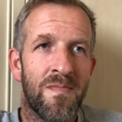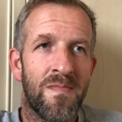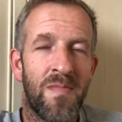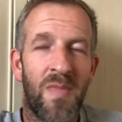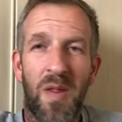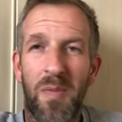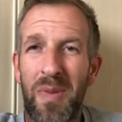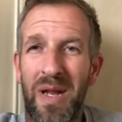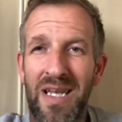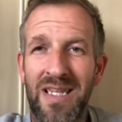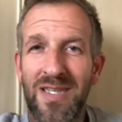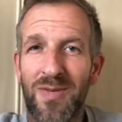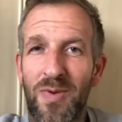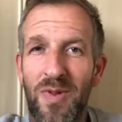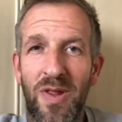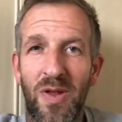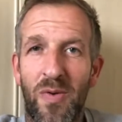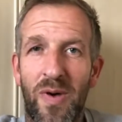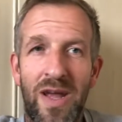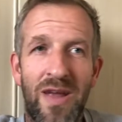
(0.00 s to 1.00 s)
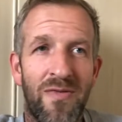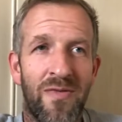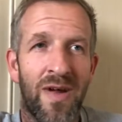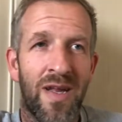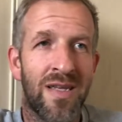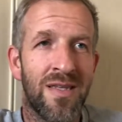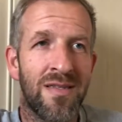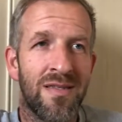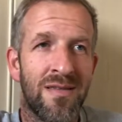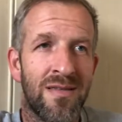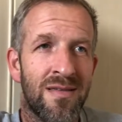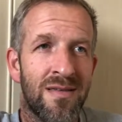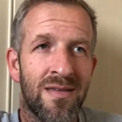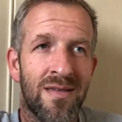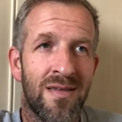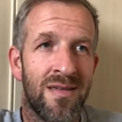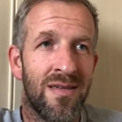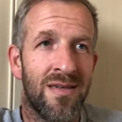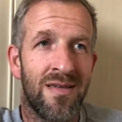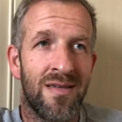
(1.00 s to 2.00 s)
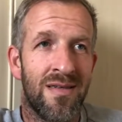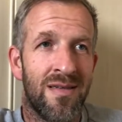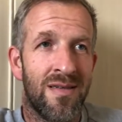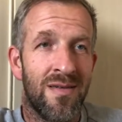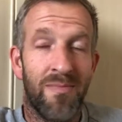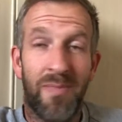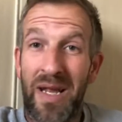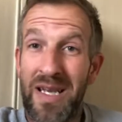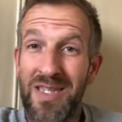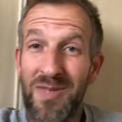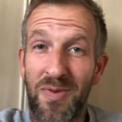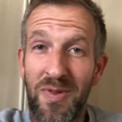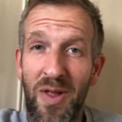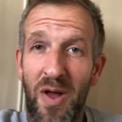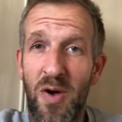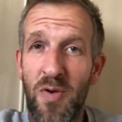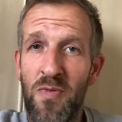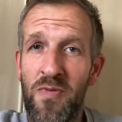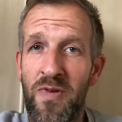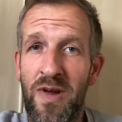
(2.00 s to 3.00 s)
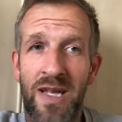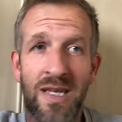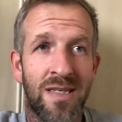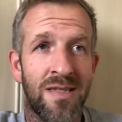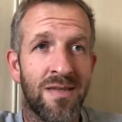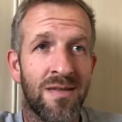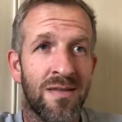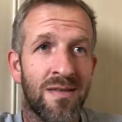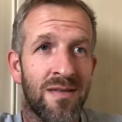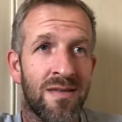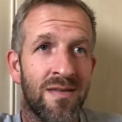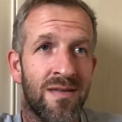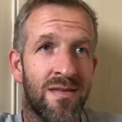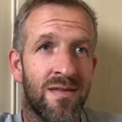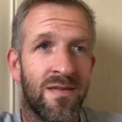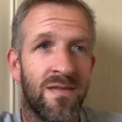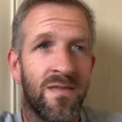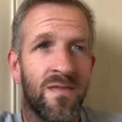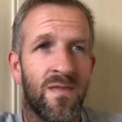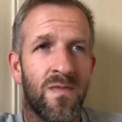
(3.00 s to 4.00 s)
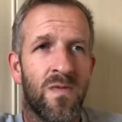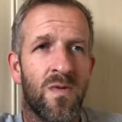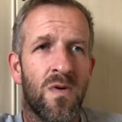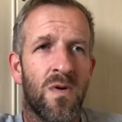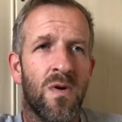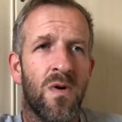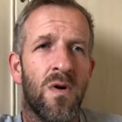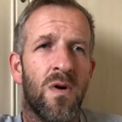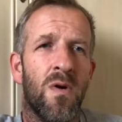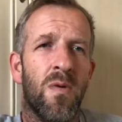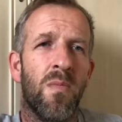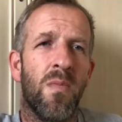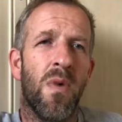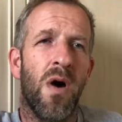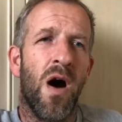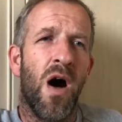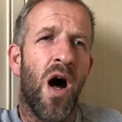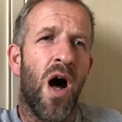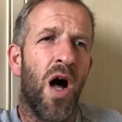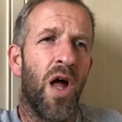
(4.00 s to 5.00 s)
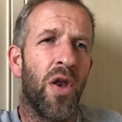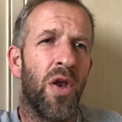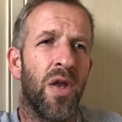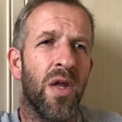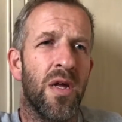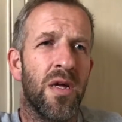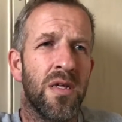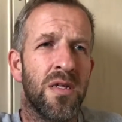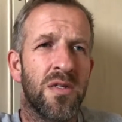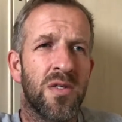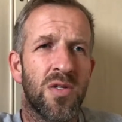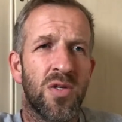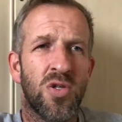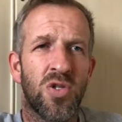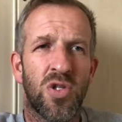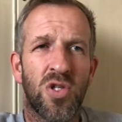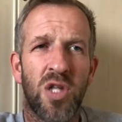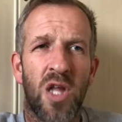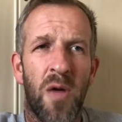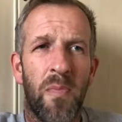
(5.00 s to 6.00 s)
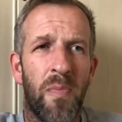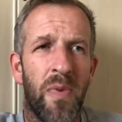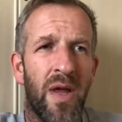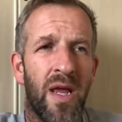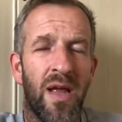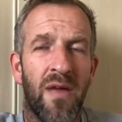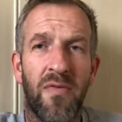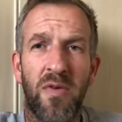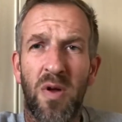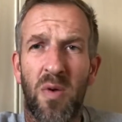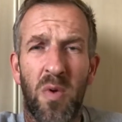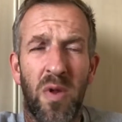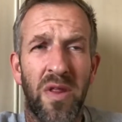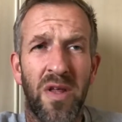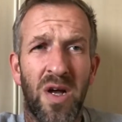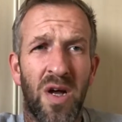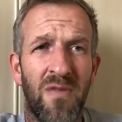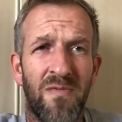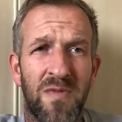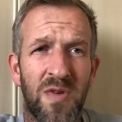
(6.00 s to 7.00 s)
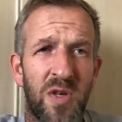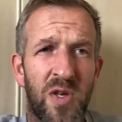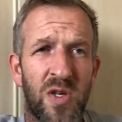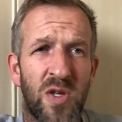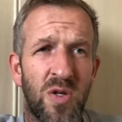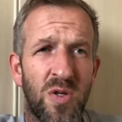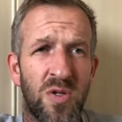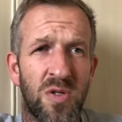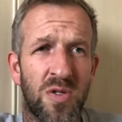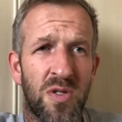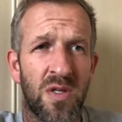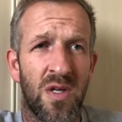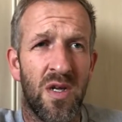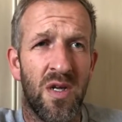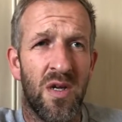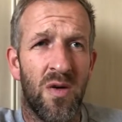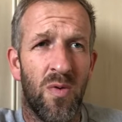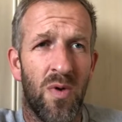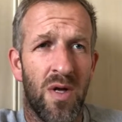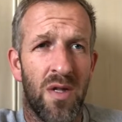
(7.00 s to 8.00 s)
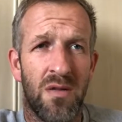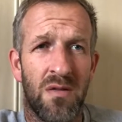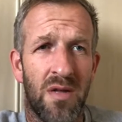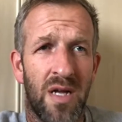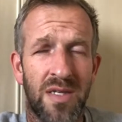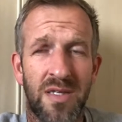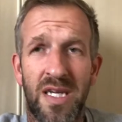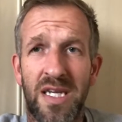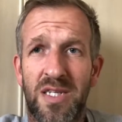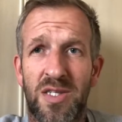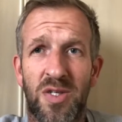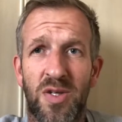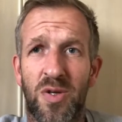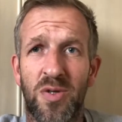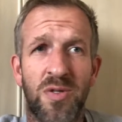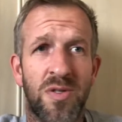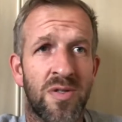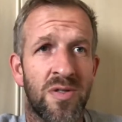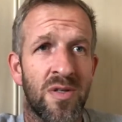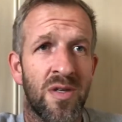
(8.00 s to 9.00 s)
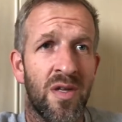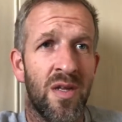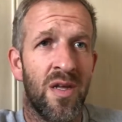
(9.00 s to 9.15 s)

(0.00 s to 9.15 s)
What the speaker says: The banter with the away fans, banter with the home fans. Come on, it's just sloppy. I thought, what are they going for, studs? Well, I say studs.